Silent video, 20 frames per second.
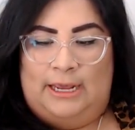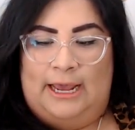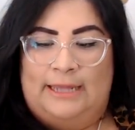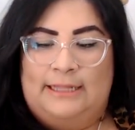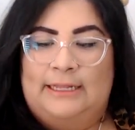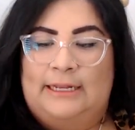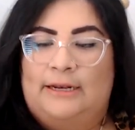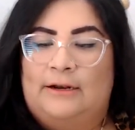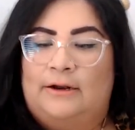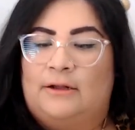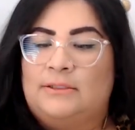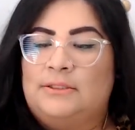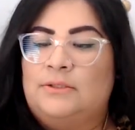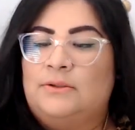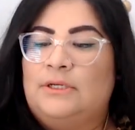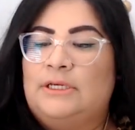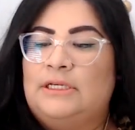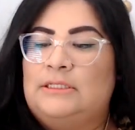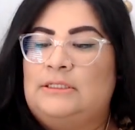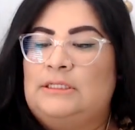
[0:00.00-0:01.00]
And then it
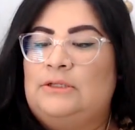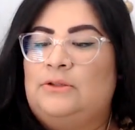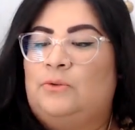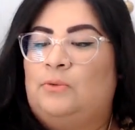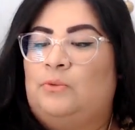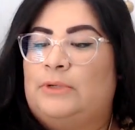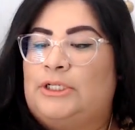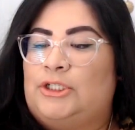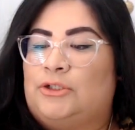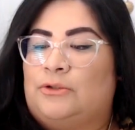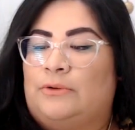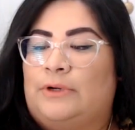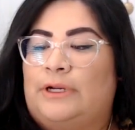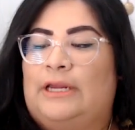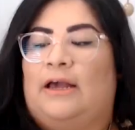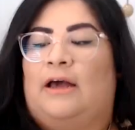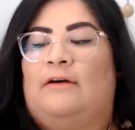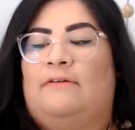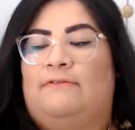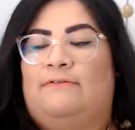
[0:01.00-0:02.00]
also gives you the
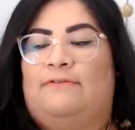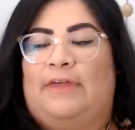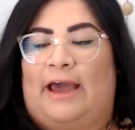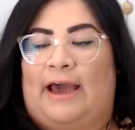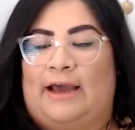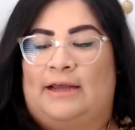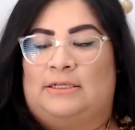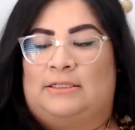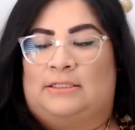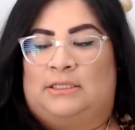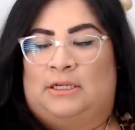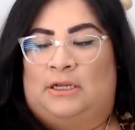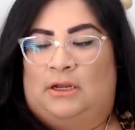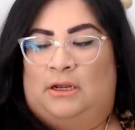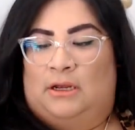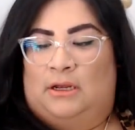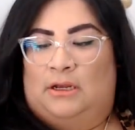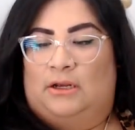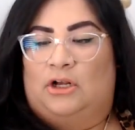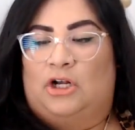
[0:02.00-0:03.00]
witchery of that
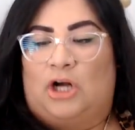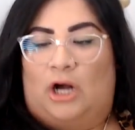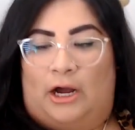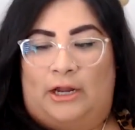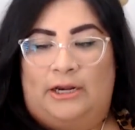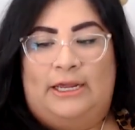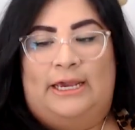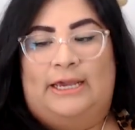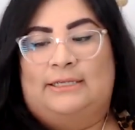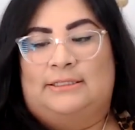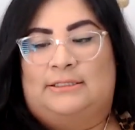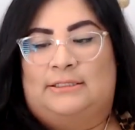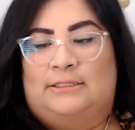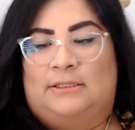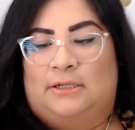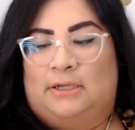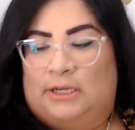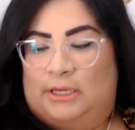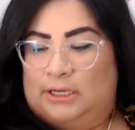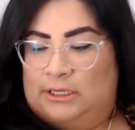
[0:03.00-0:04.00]
goddess.
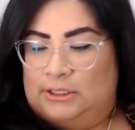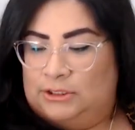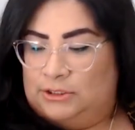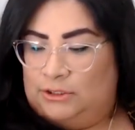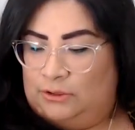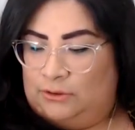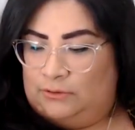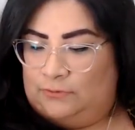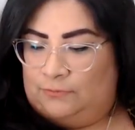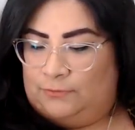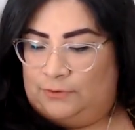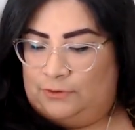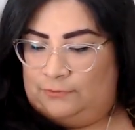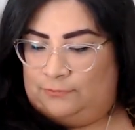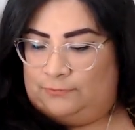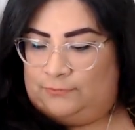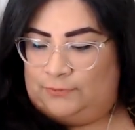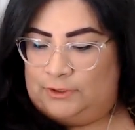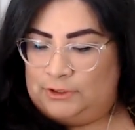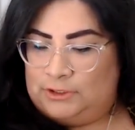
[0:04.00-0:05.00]
So for the
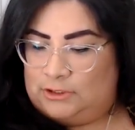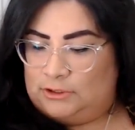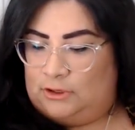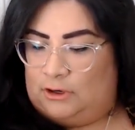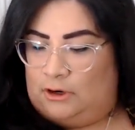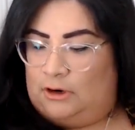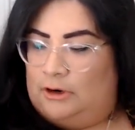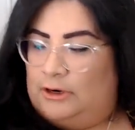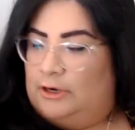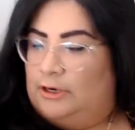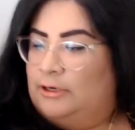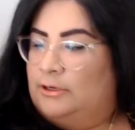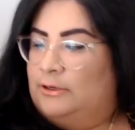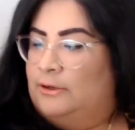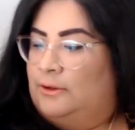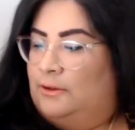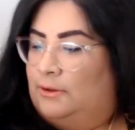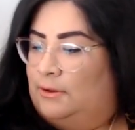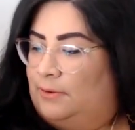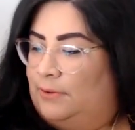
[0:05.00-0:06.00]
first card,
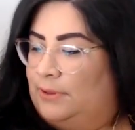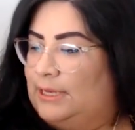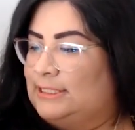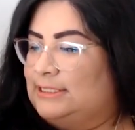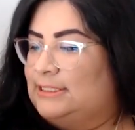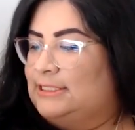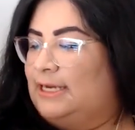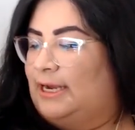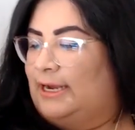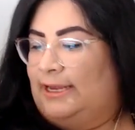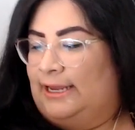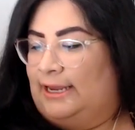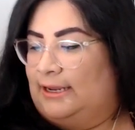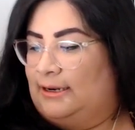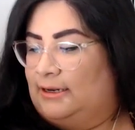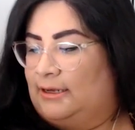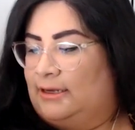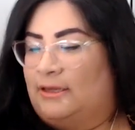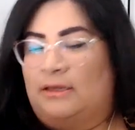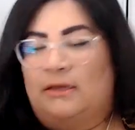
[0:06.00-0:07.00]
it's
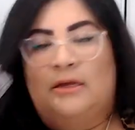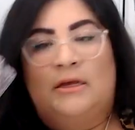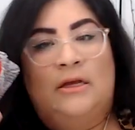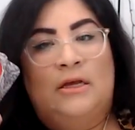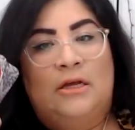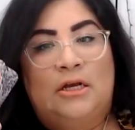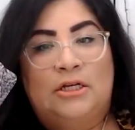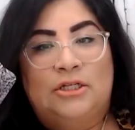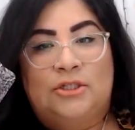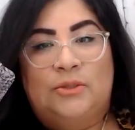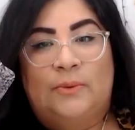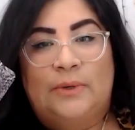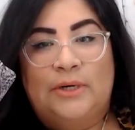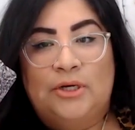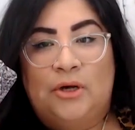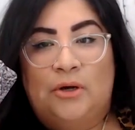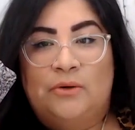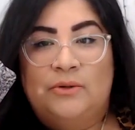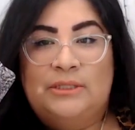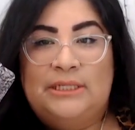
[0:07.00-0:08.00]
Diana. So it
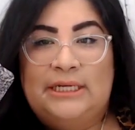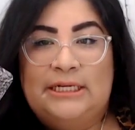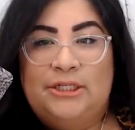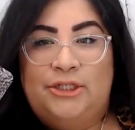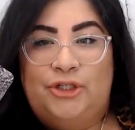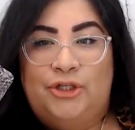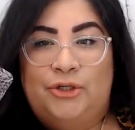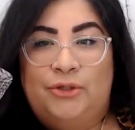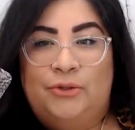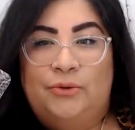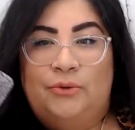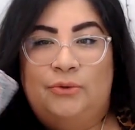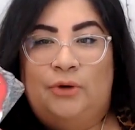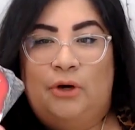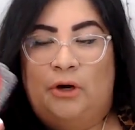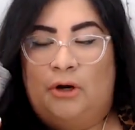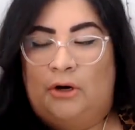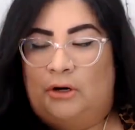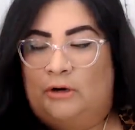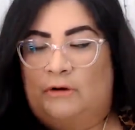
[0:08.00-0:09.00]
goes into
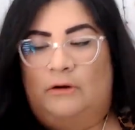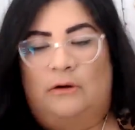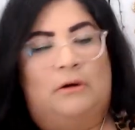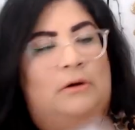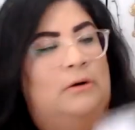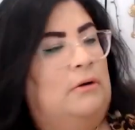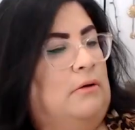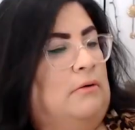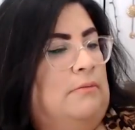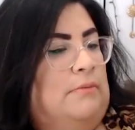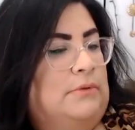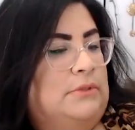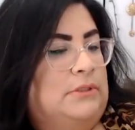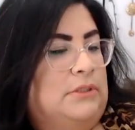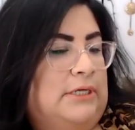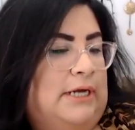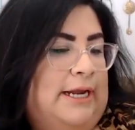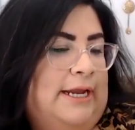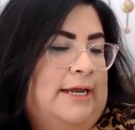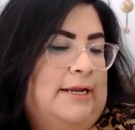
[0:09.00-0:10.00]
her
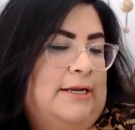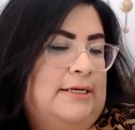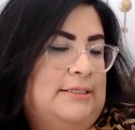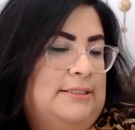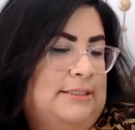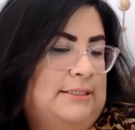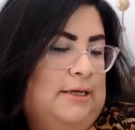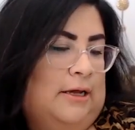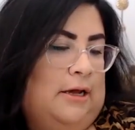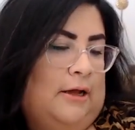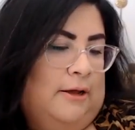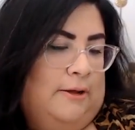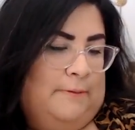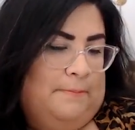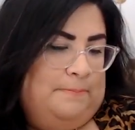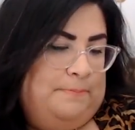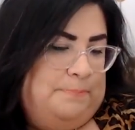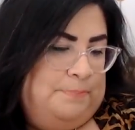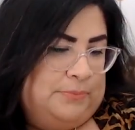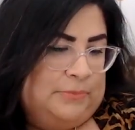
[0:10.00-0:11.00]
Diana's
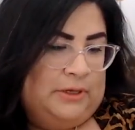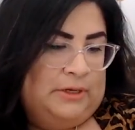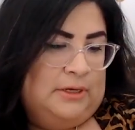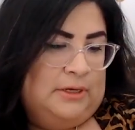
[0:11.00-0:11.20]
um